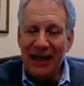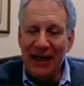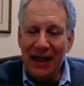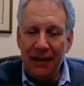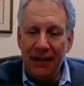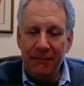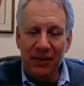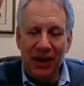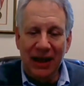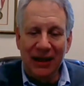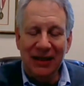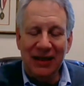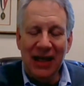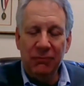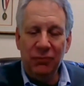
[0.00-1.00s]
a
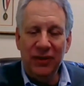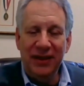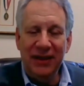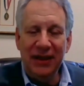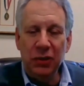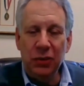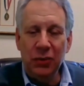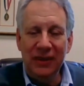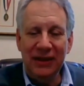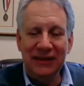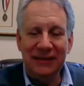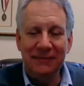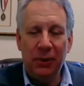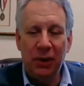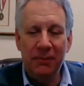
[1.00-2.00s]
gut with
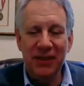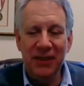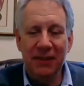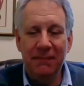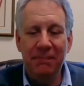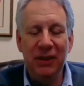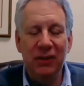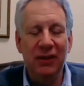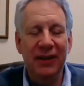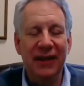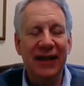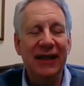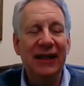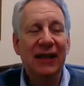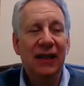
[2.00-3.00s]
increased
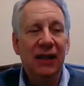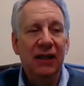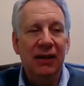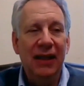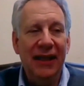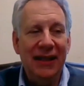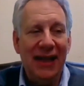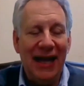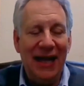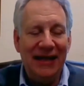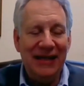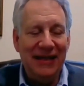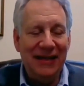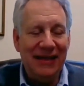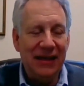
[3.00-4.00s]
permeability,
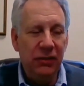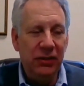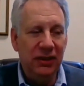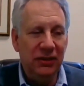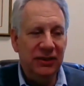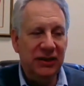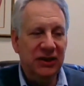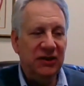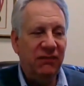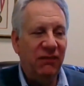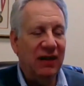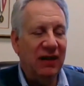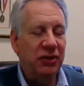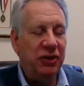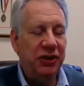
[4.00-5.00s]
endothelial
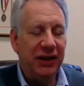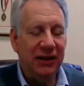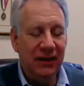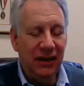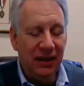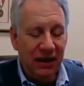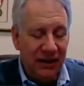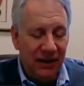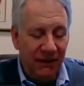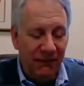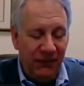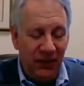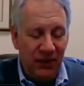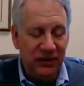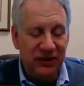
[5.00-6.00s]
dysfunction, the
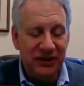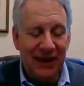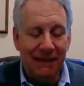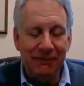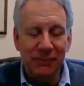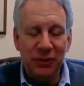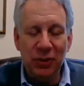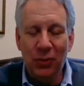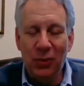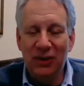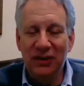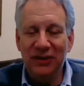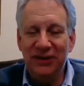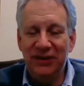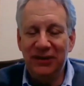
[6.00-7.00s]
first step
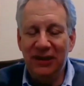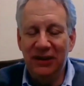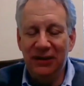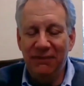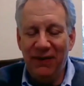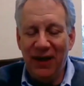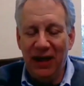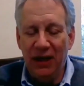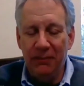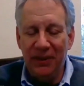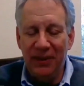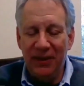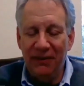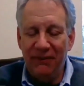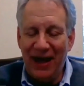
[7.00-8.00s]
towards the
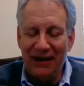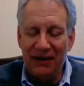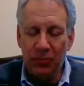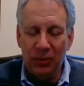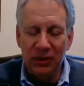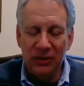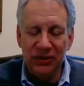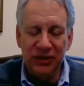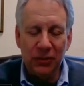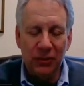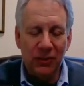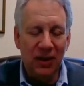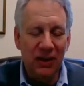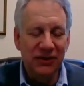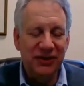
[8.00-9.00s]
development of
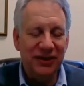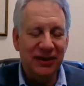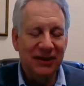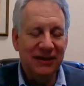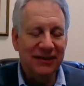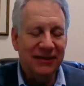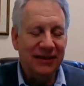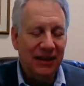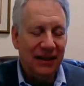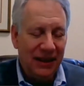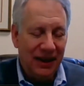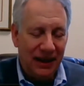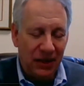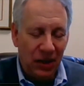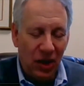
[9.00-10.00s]
atherosclerosis
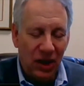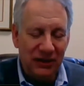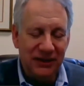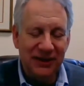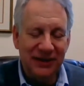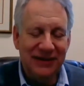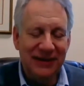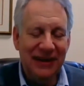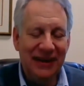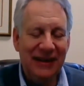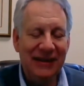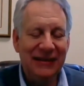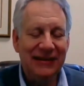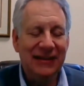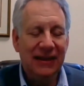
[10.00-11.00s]
and heart
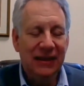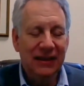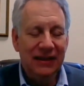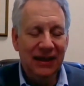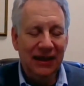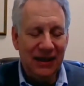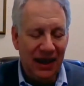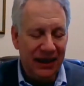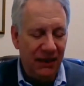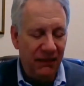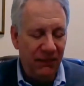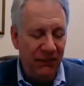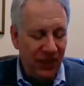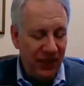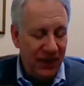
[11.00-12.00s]
disease, the kind
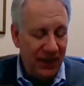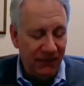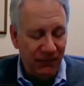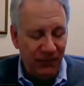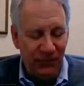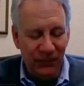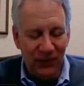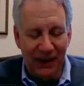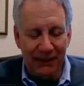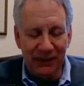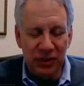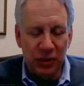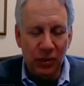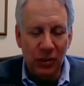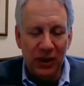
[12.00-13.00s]
of
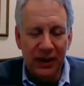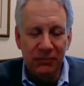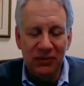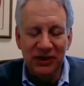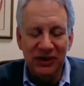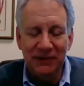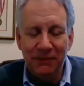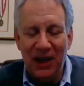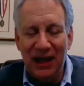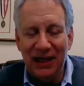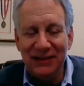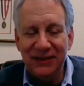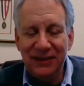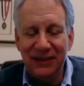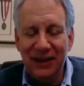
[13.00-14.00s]
inflammatory
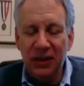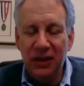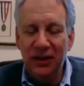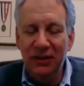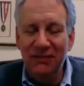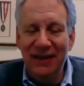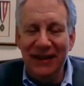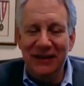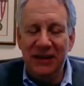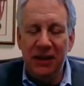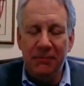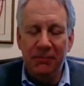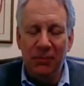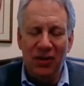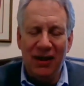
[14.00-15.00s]
response that could lead
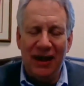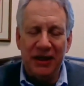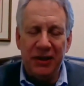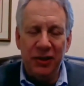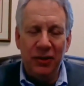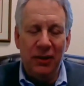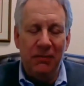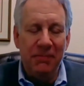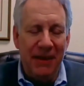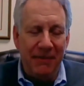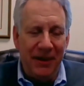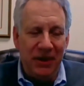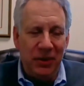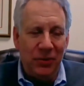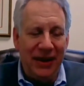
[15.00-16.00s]
to molecular
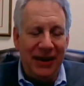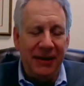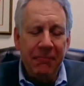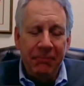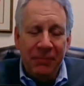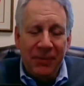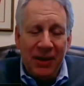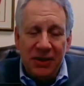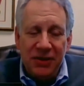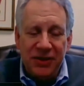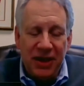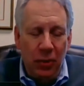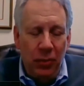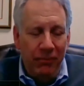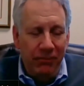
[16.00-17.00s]
mimicry.
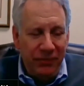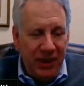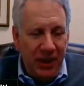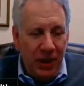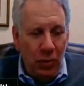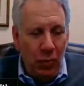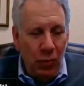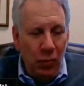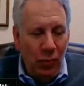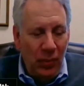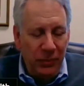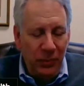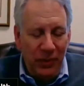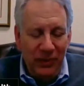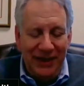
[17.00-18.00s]
So,
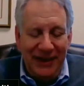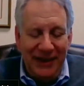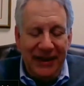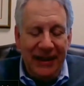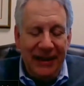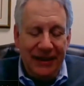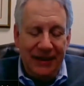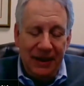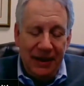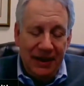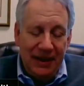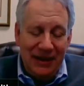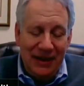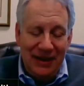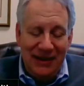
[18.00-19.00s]
when we're eating
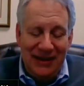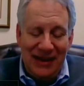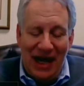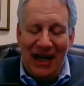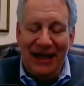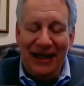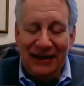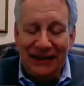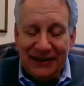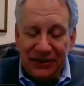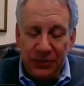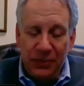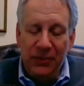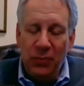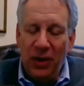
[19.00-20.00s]

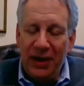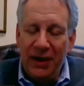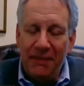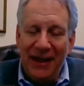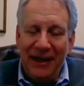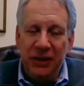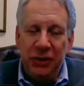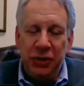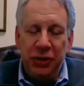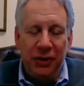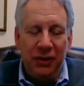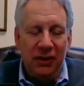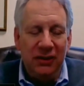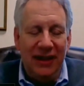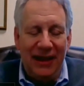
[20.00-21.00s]
diets, we want to make
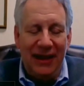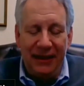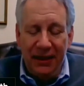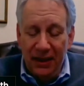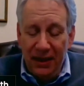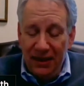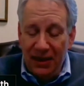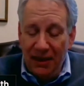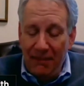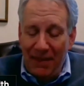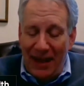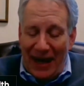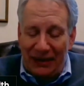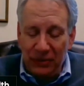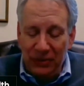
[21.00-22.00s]
sure that the
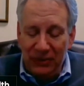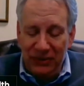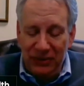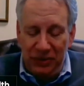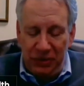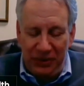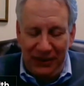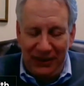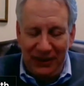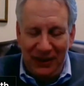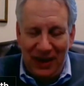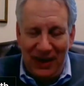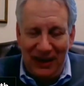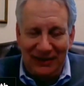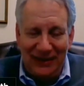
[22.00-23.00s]
macronutrient
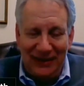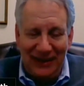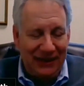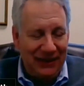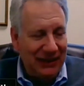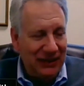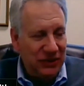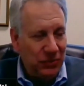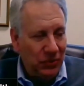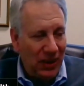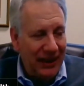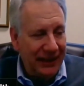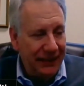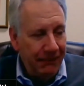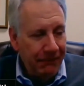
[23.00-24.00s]
content is
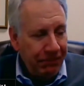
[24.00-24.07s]
right.